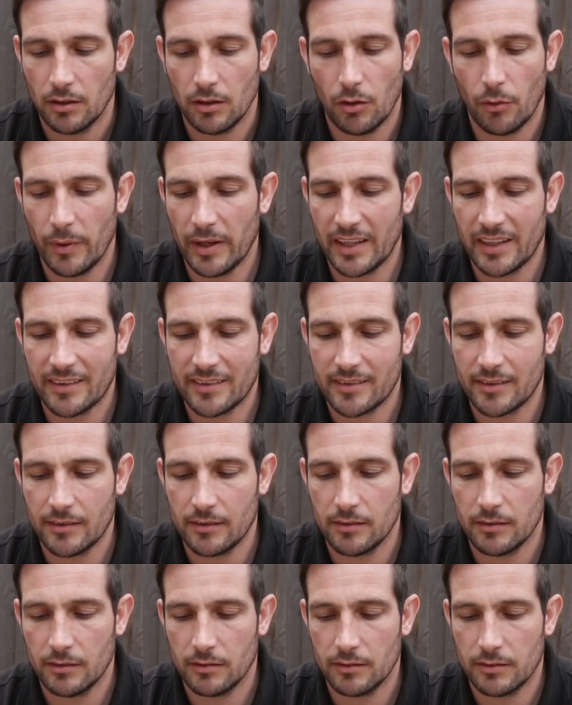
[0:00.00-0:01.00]
Oeeks
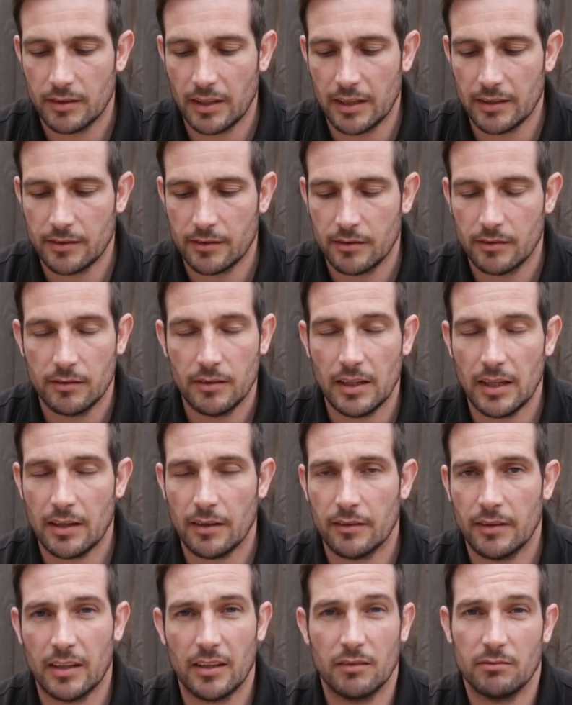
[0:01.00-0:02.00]
says, yeah, I
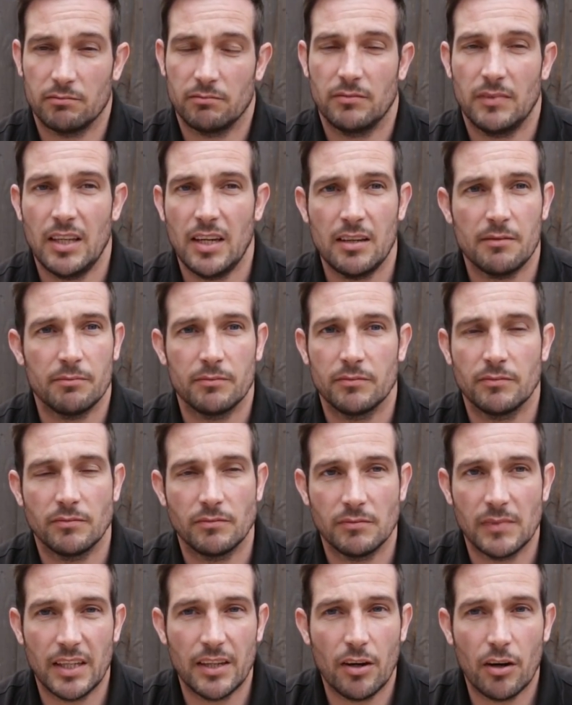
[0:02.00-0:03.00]
think, yeah,
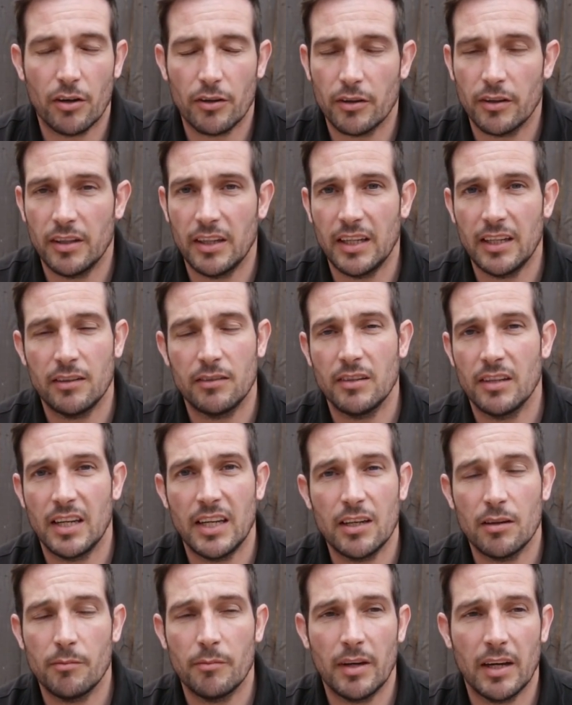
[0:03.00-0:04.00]
in order, you need
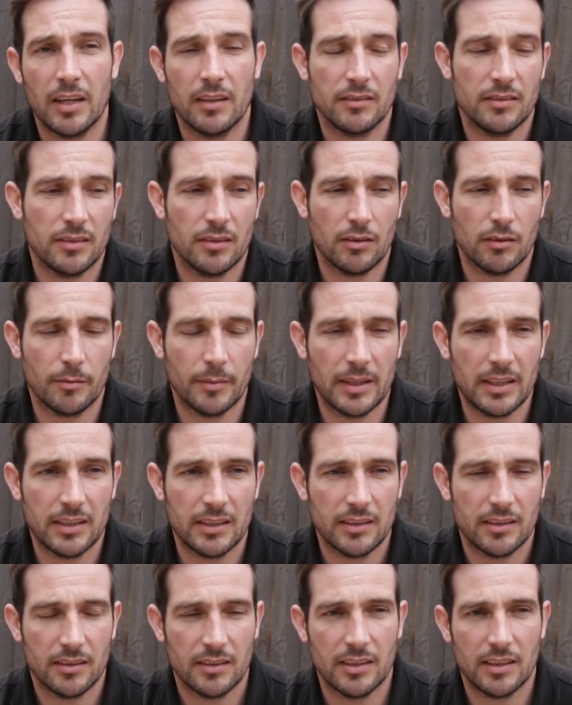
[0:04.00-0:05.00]
them, mate. You know what I mean?
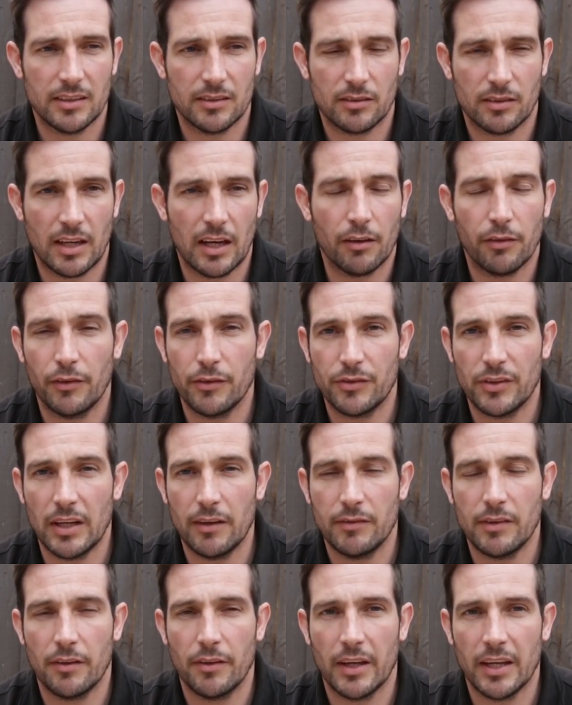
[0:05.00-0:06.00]
It's a health and
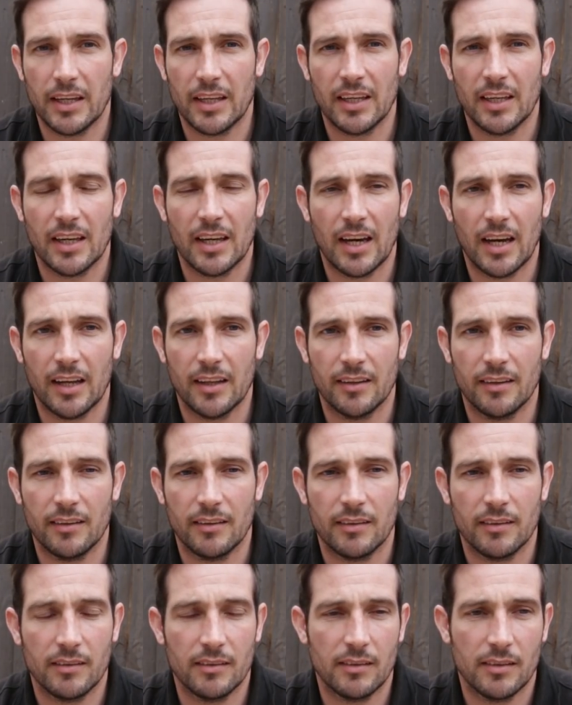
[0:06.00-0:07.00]
safety thing,
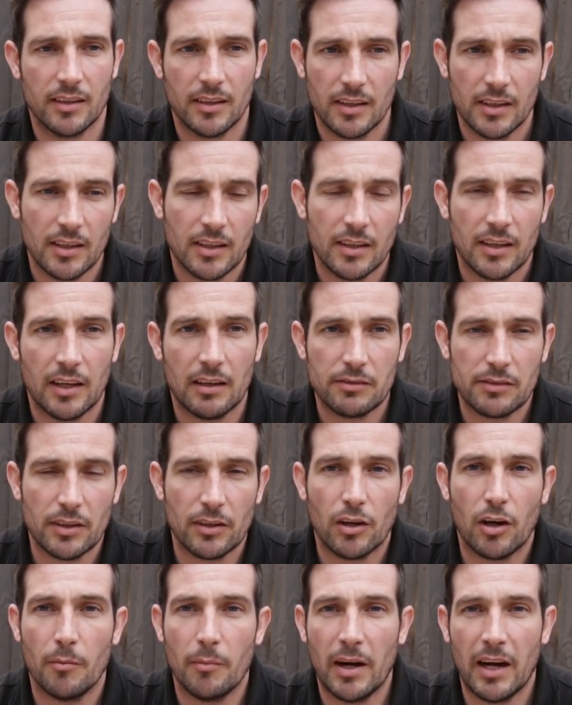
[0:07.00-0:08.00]
and I've still
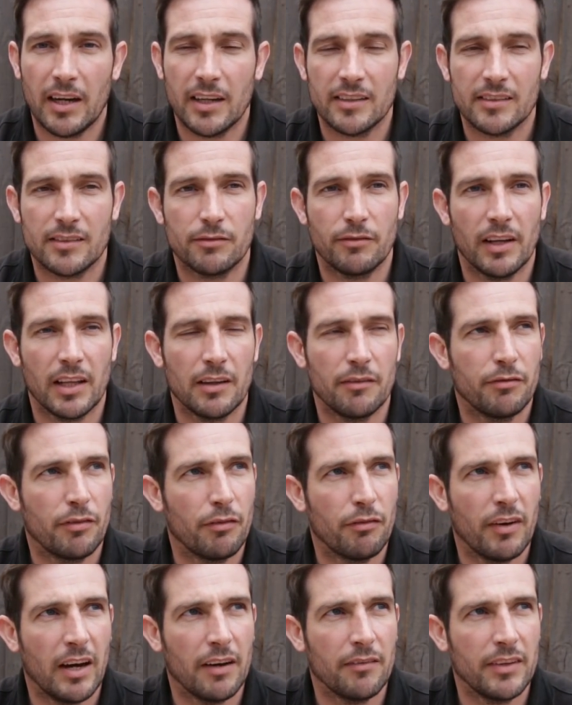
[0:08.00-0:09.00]
got mine. It's valid for
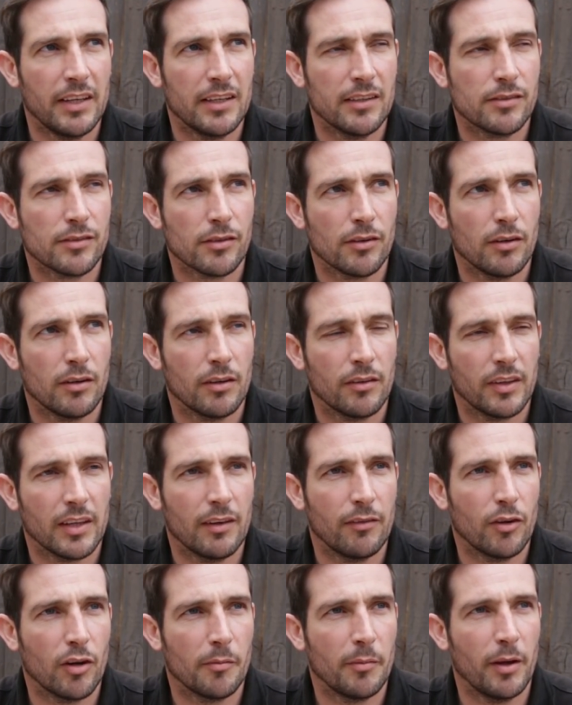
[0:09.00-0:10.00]
5 years, so I think
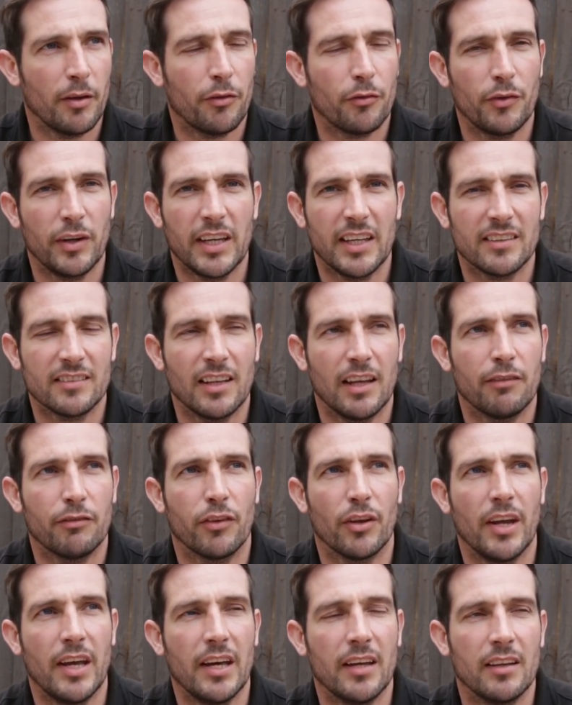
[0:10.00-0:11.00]
I've got about 3 years left
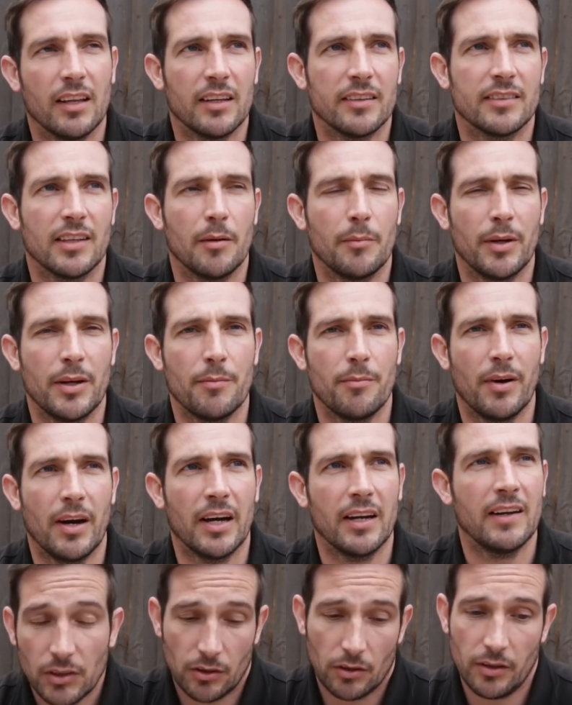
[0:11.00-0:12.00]
on it. Last time I did
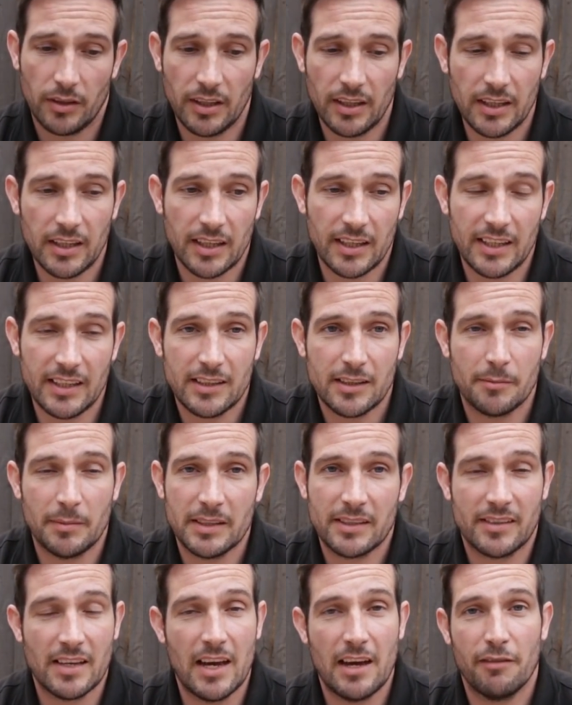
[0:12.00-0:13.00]
mine. You know, you need to be
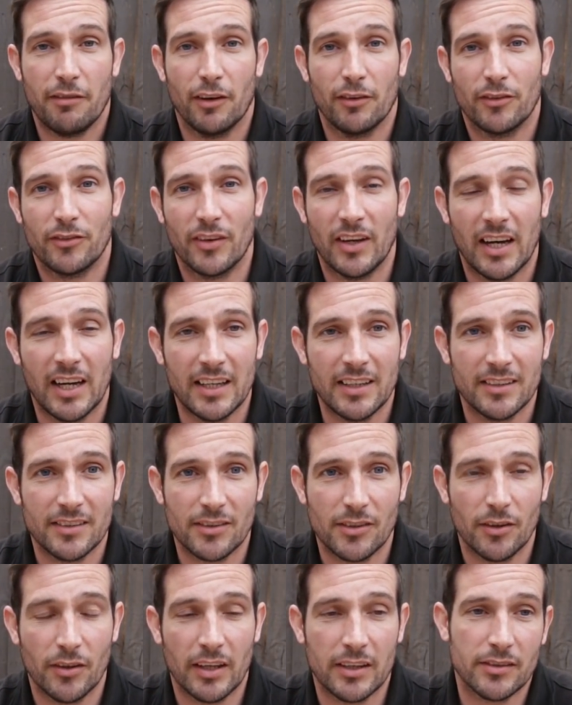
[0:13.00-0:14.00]
safe on site,
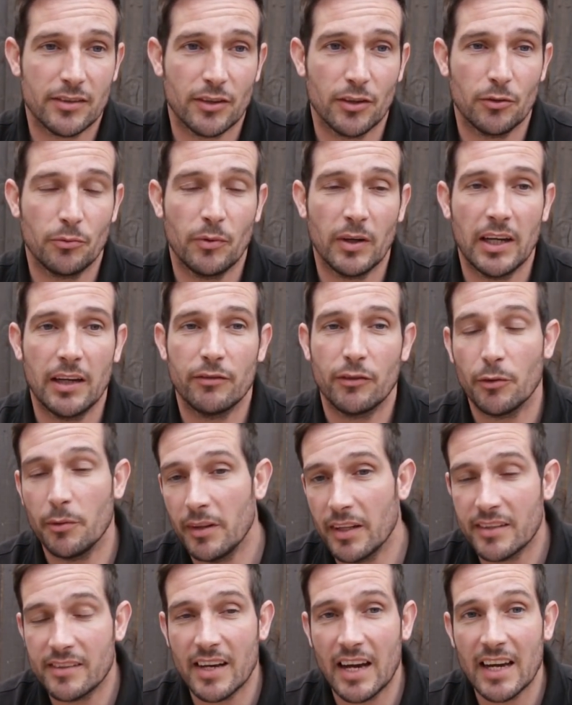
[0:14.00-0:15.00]
so that's a good way of doing
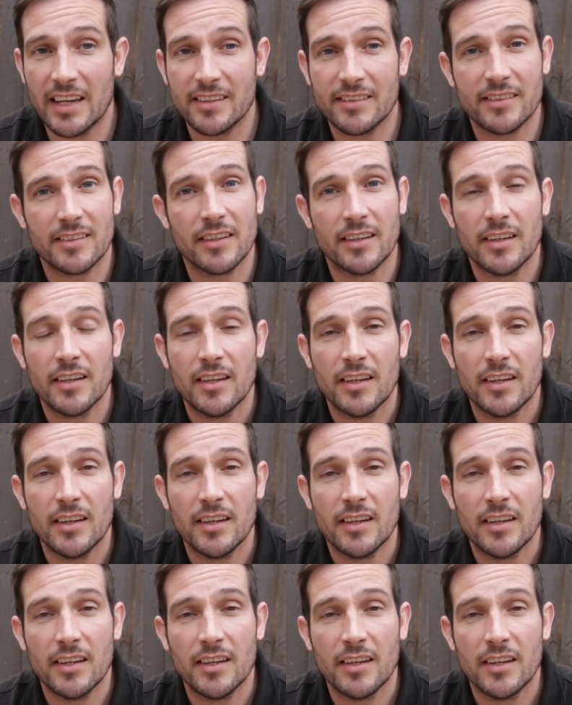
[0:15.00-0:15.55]
the test.